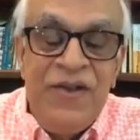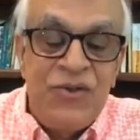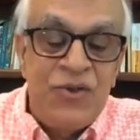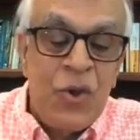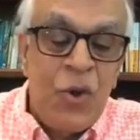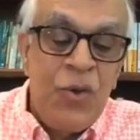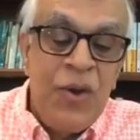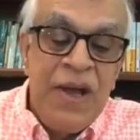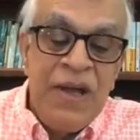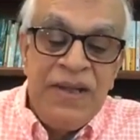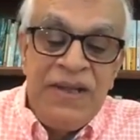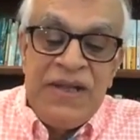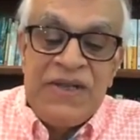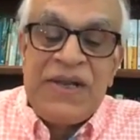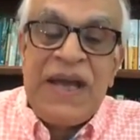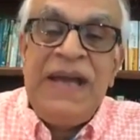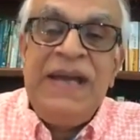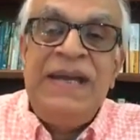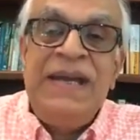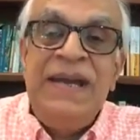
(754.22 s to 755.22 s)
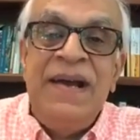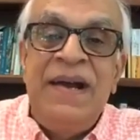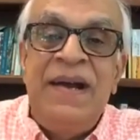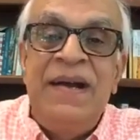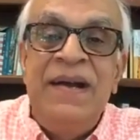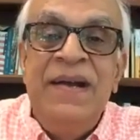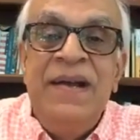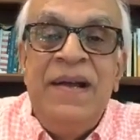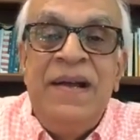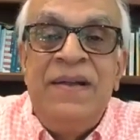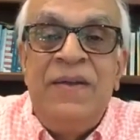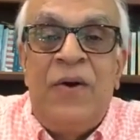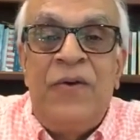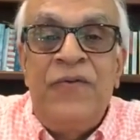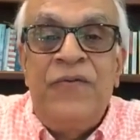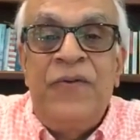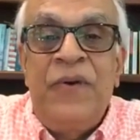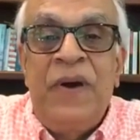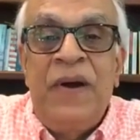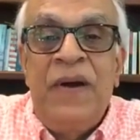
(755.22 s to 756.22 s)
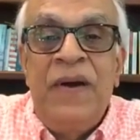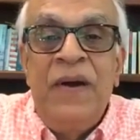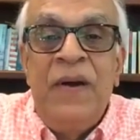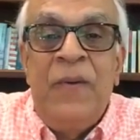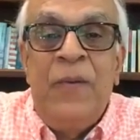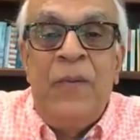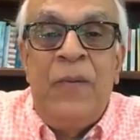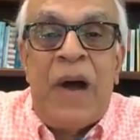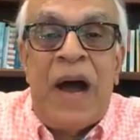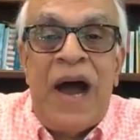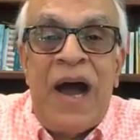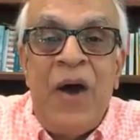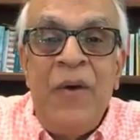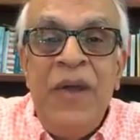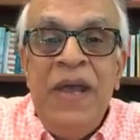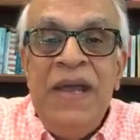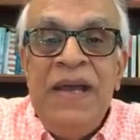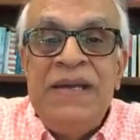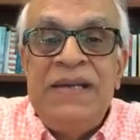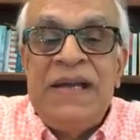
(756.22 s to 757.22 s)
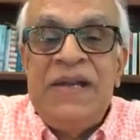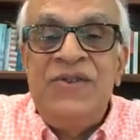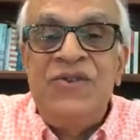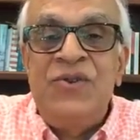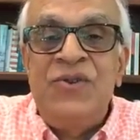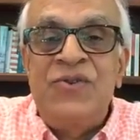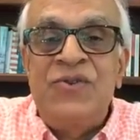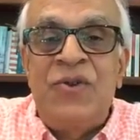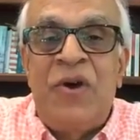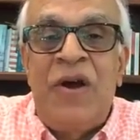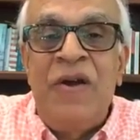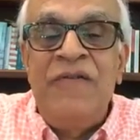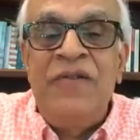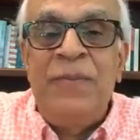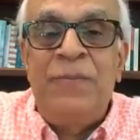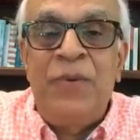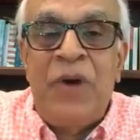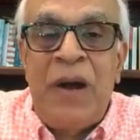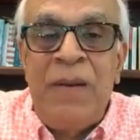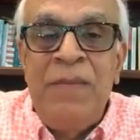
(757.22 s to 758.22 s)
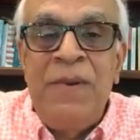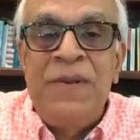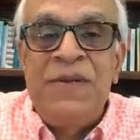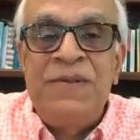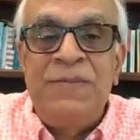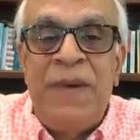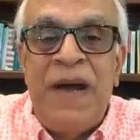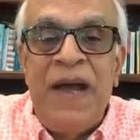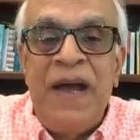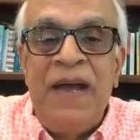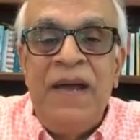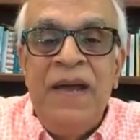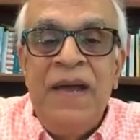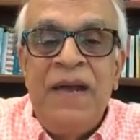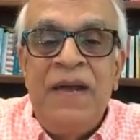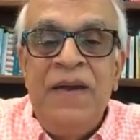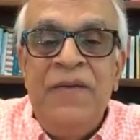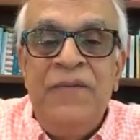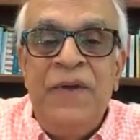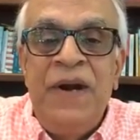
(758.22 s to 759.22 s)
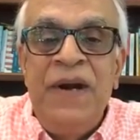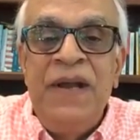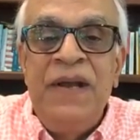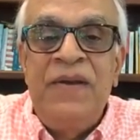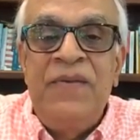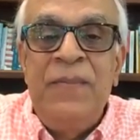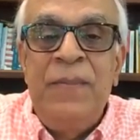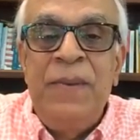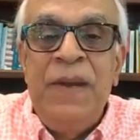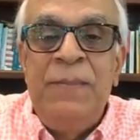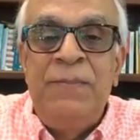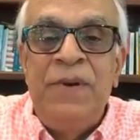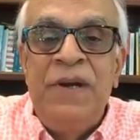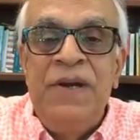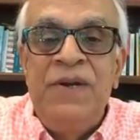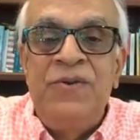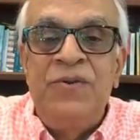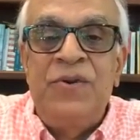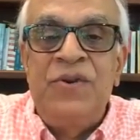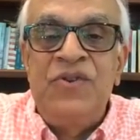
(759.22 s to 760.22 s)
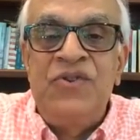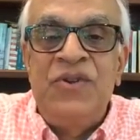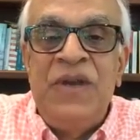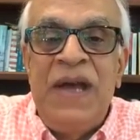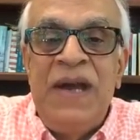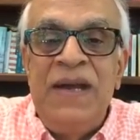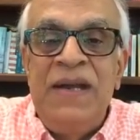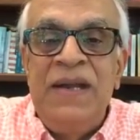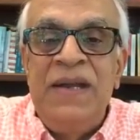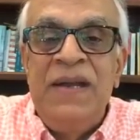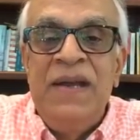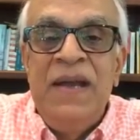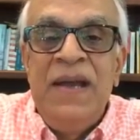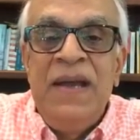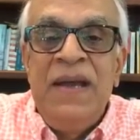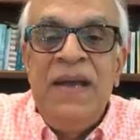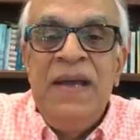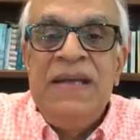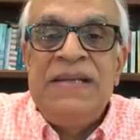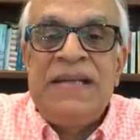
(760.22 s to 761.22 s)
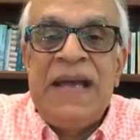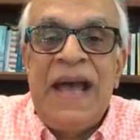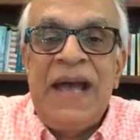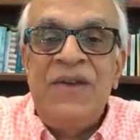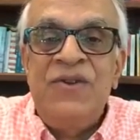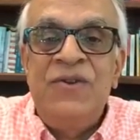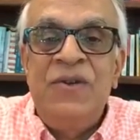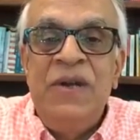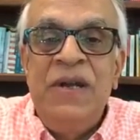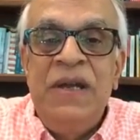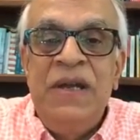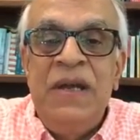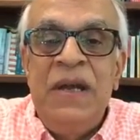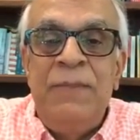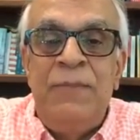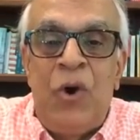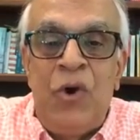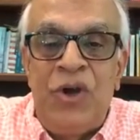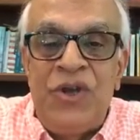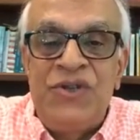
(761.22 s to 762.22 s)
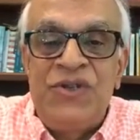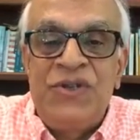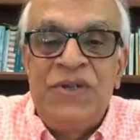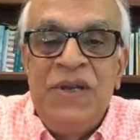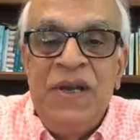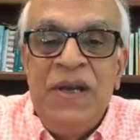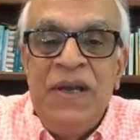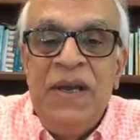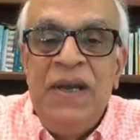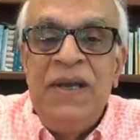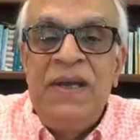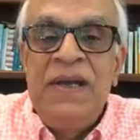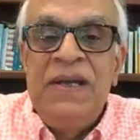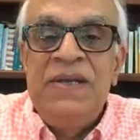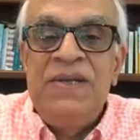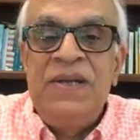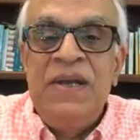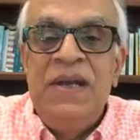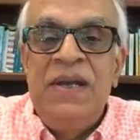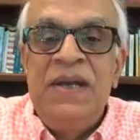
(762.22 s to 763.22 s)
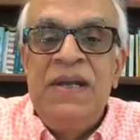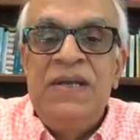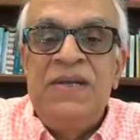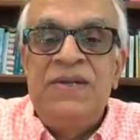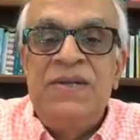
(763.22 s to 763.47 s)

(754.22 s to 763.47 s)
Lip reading: So this idea of how he intends to solve the problems by converting people into Christianity is actually bogus. It's